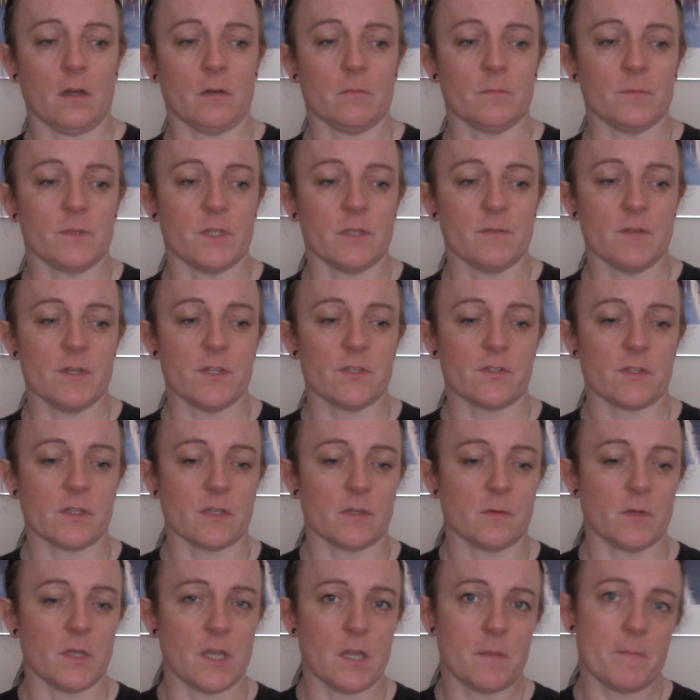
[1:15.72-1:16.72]
There is
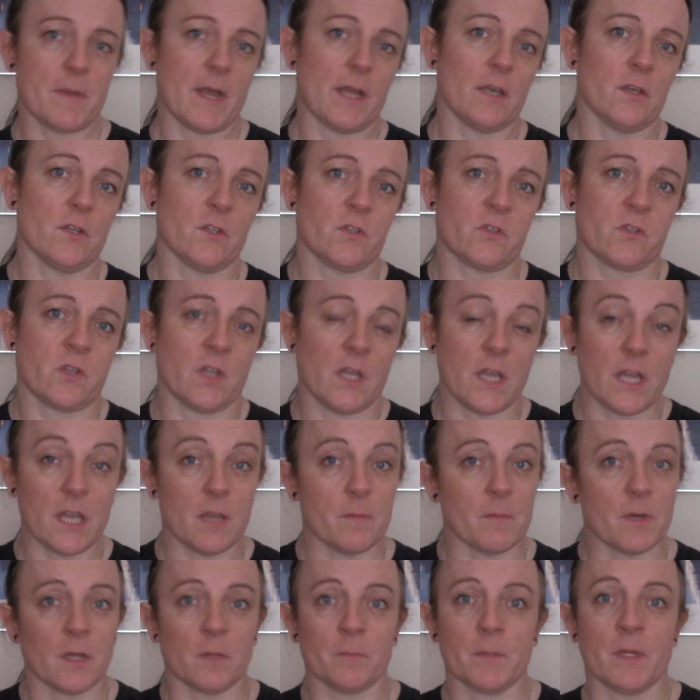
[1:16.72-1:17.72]
a
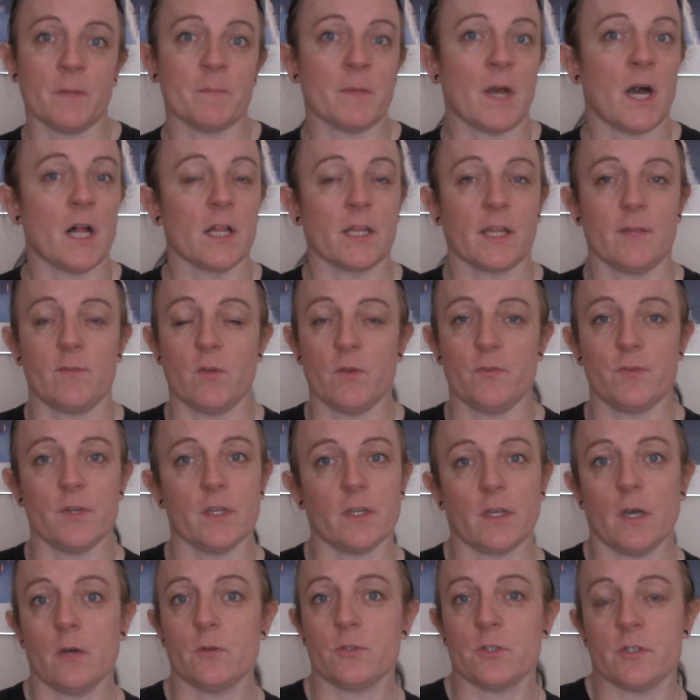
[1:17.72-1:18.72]
email me. I'll give you a free
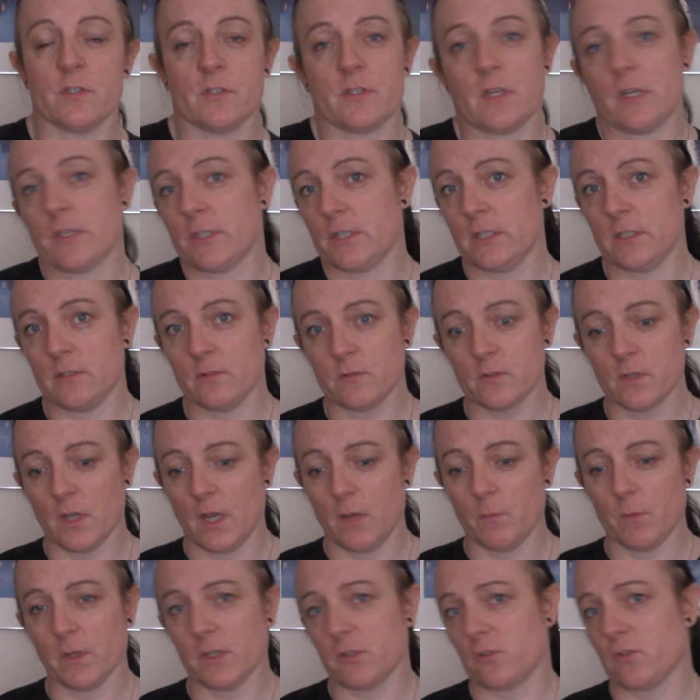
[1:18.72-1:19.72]
coaching session
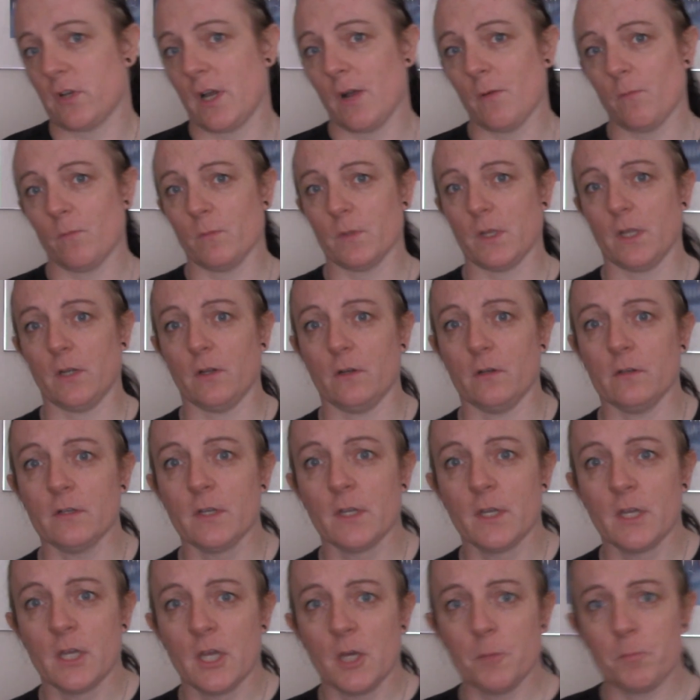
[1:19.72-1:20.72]
and we'll try and
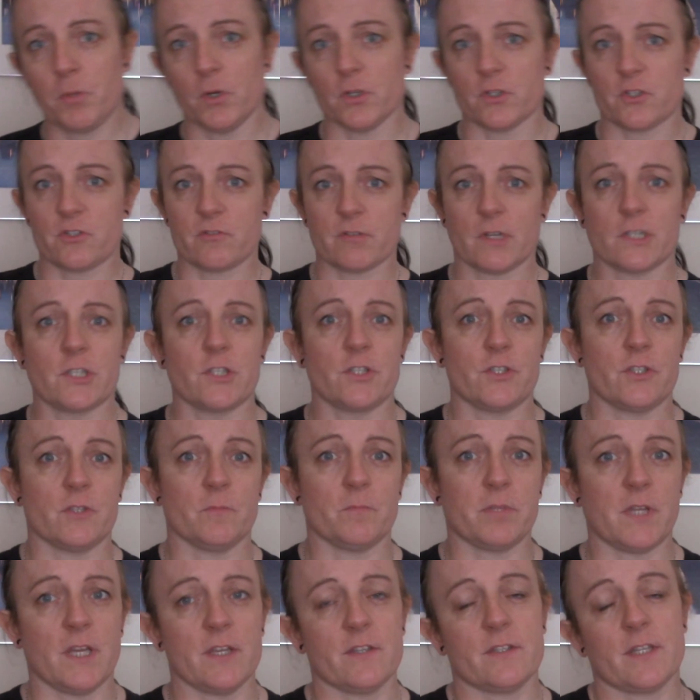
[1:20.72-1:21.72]
put strategies
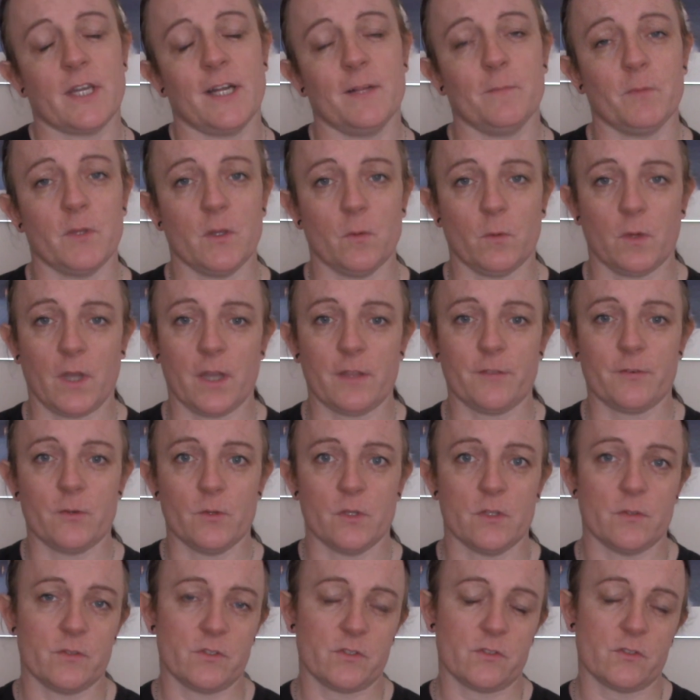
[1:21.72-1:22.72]
in place to help you get through
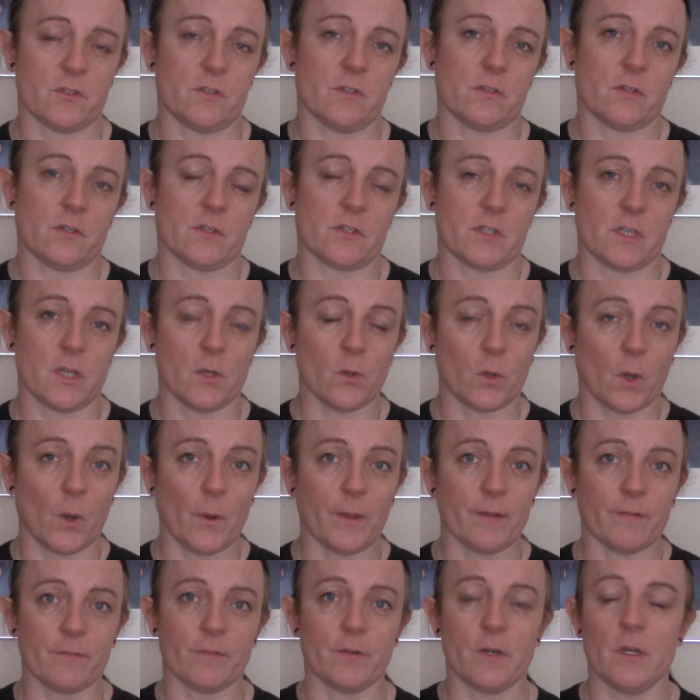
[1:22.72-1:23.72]
the struggles that you're
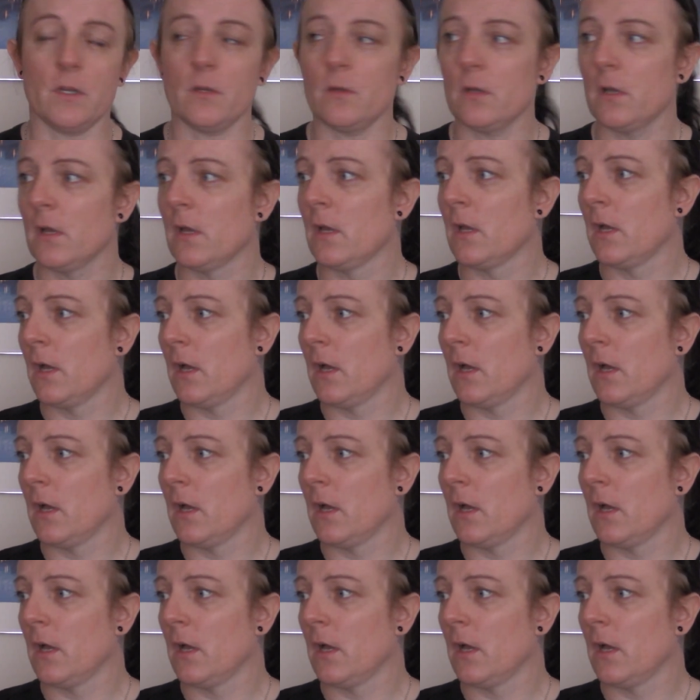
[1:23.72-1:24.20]
going through.